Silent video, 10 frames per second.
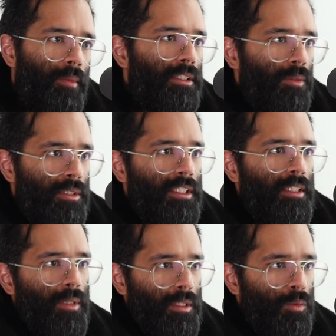And so it
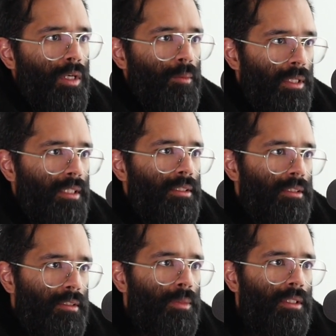seemed like the right place
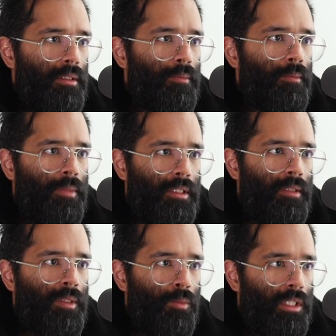to be
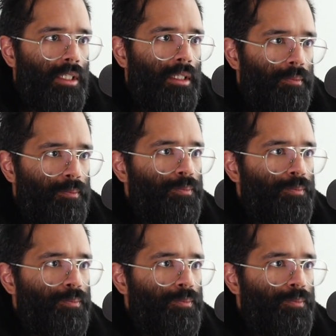working in.